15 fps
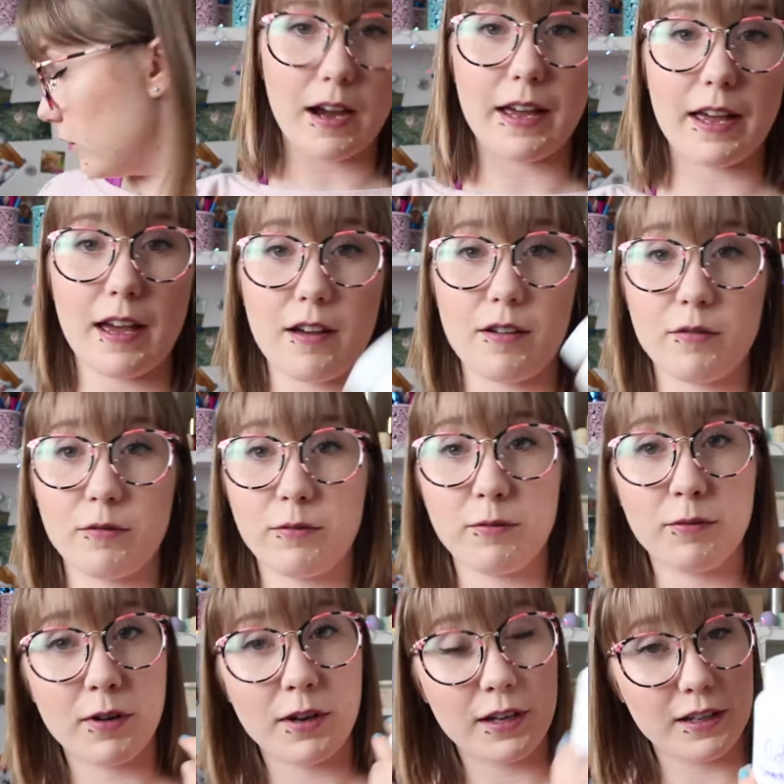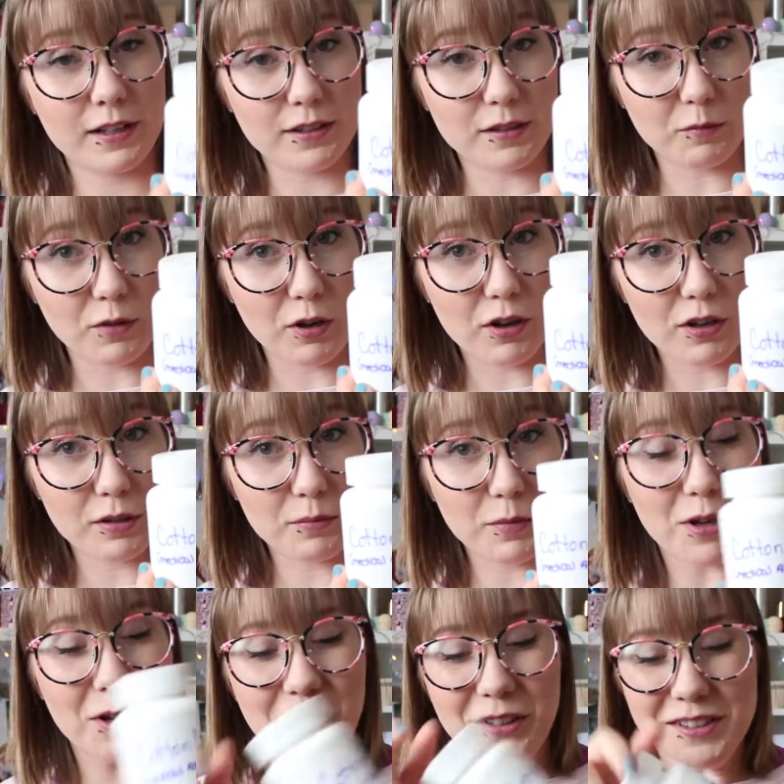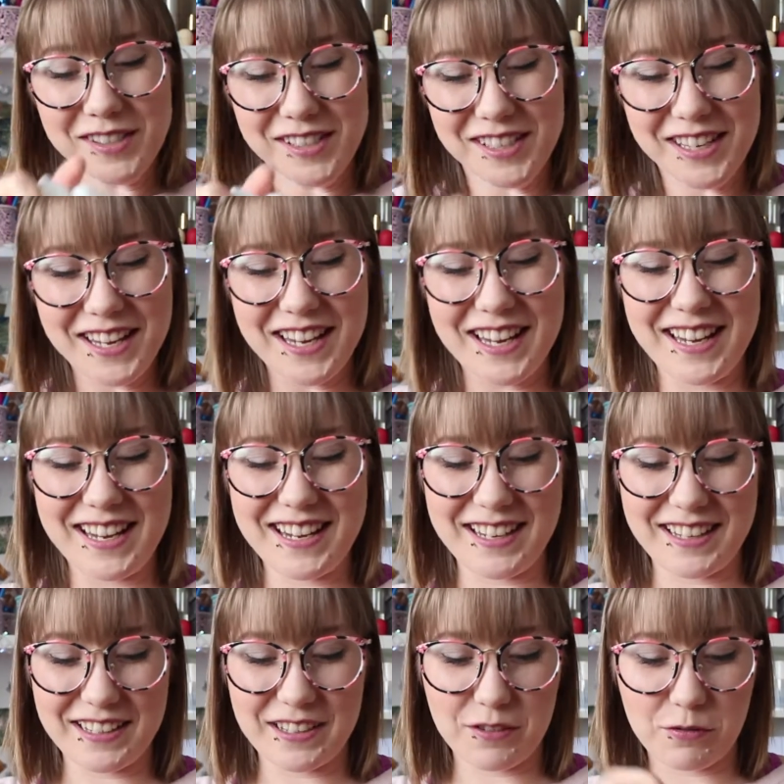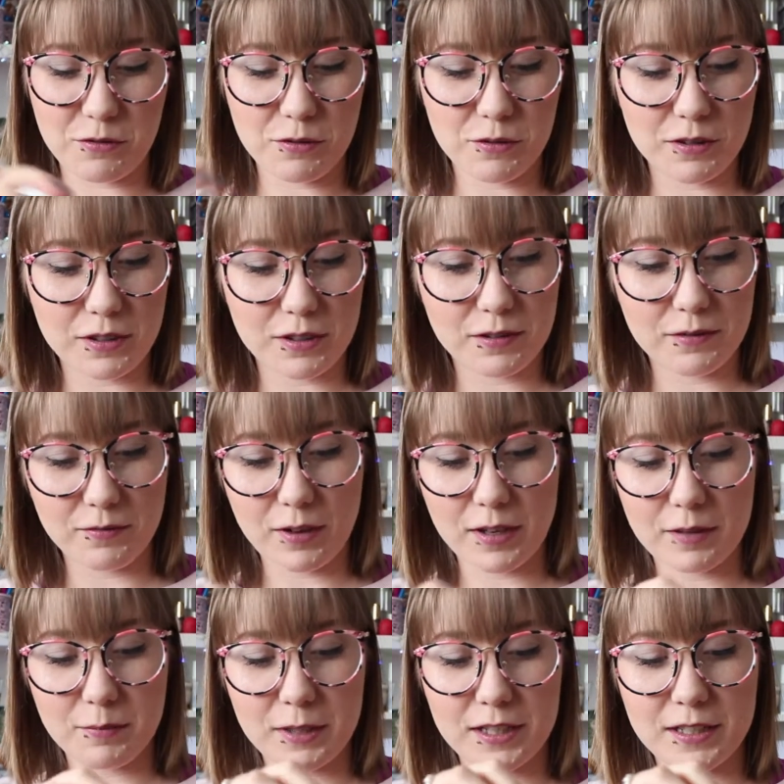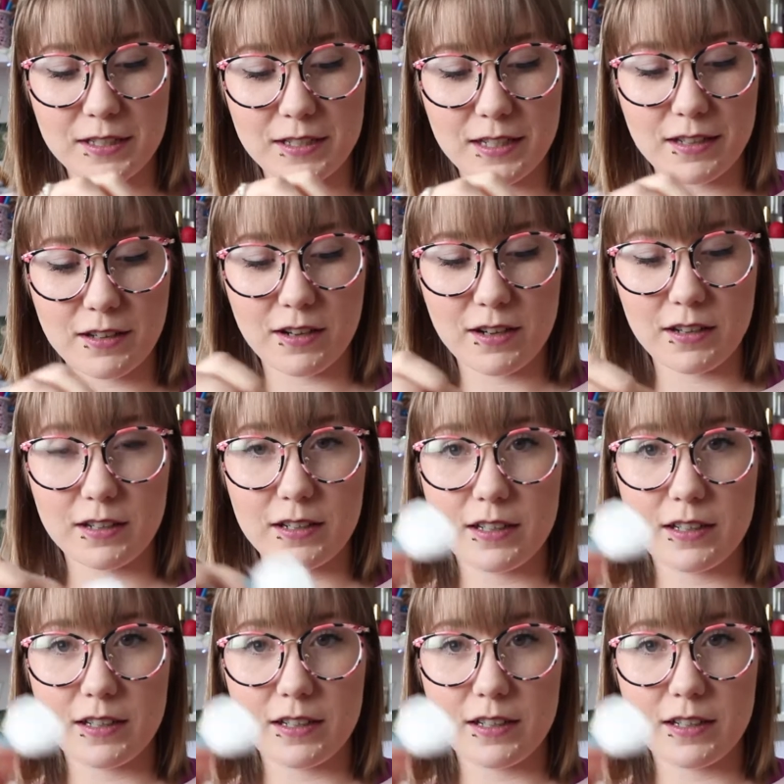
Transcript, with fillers: I have some cotton balls in an old vitamin container.